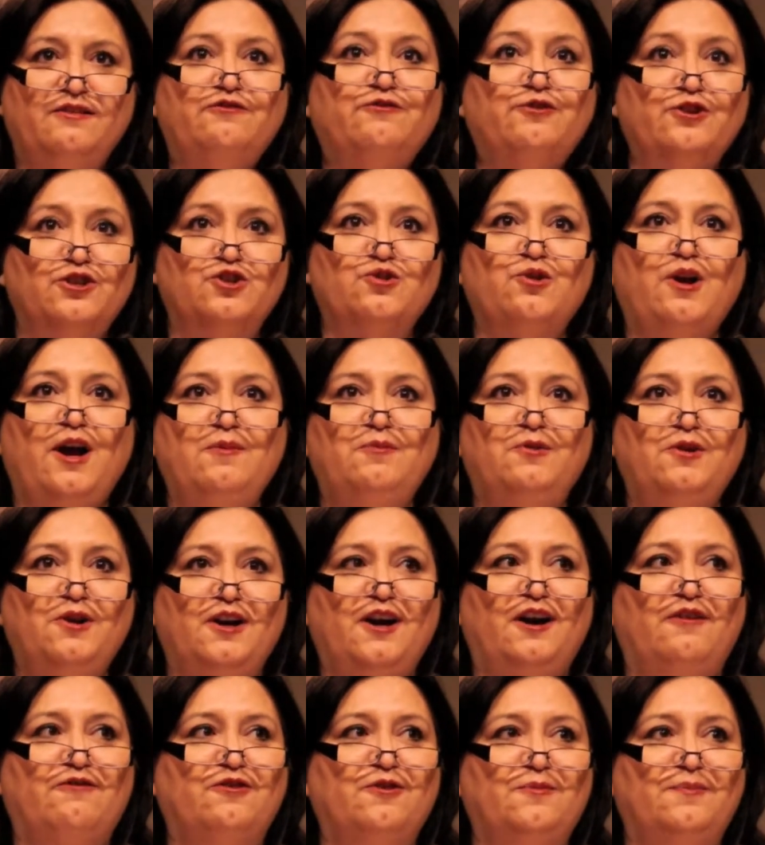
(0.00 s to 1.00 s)
for tribal
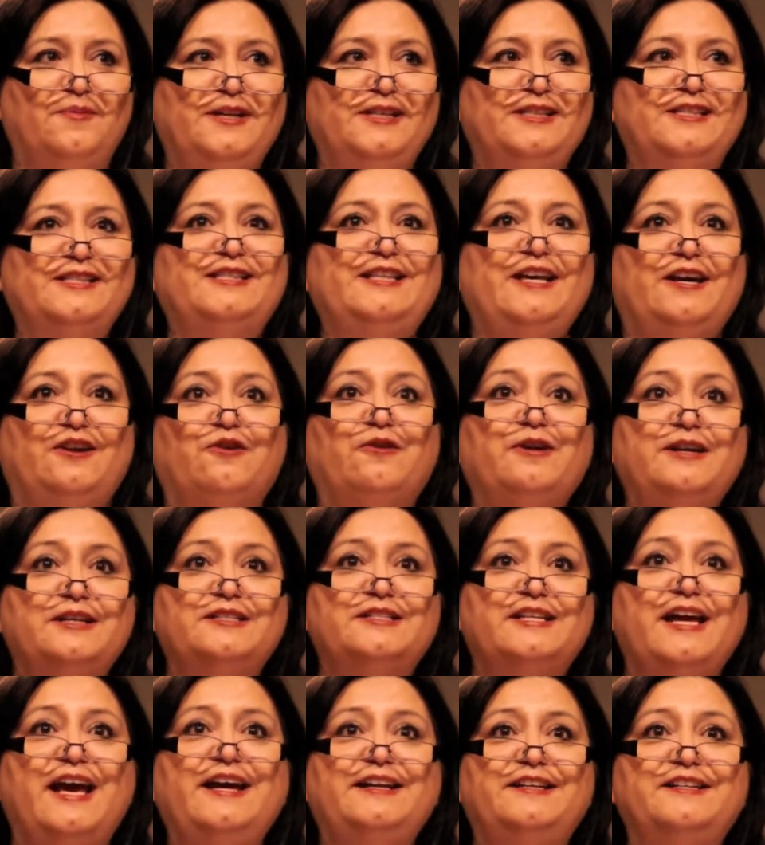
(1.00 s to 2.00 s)
governments that are
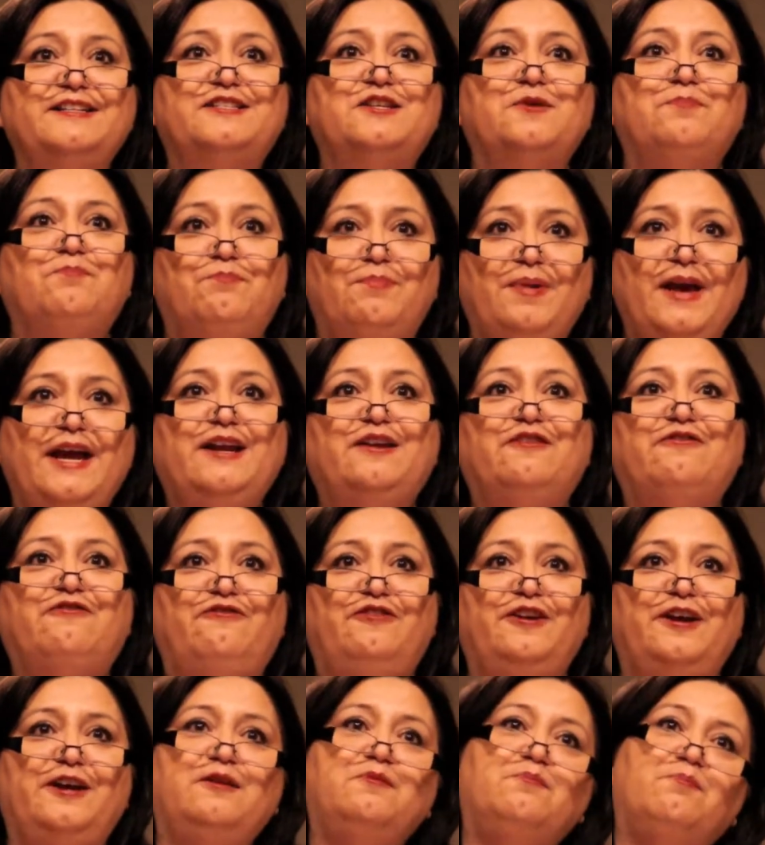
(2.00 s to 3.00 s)
intended to
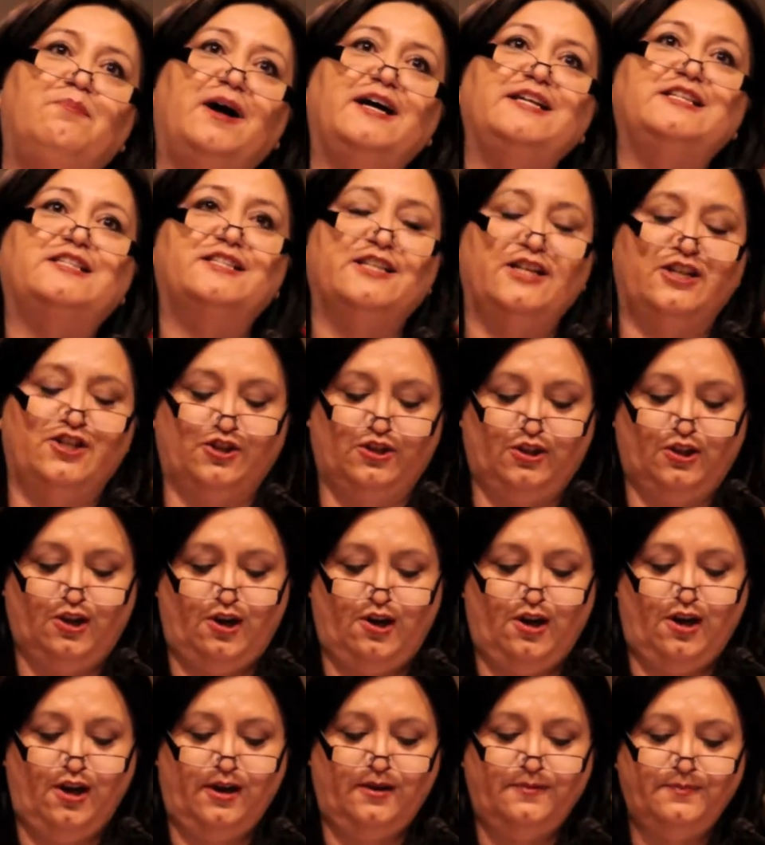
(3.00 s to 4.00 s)
benefit by such
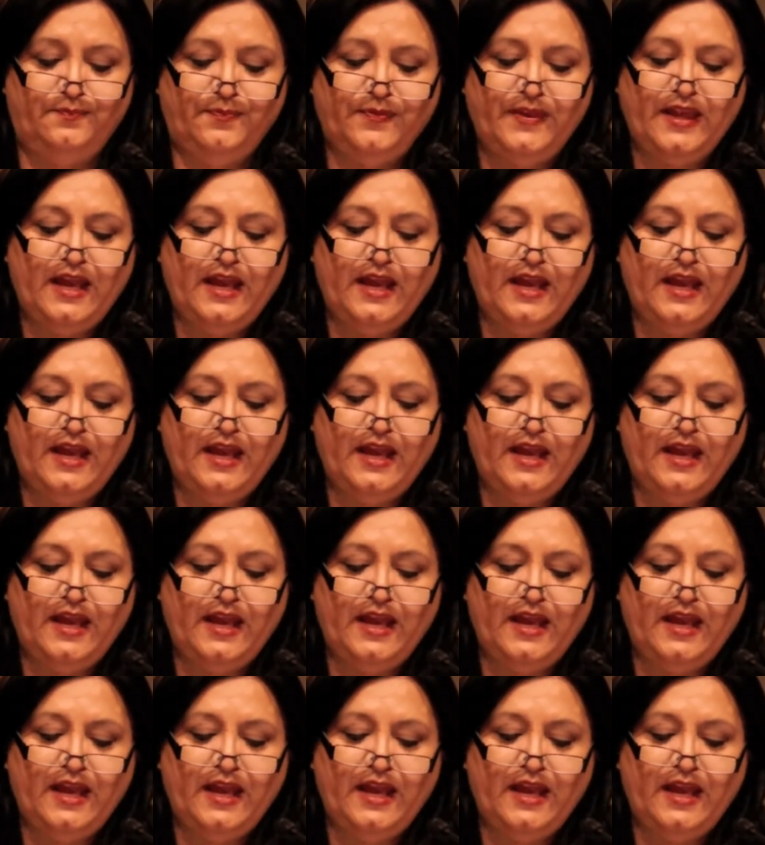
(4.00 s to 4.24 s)
law.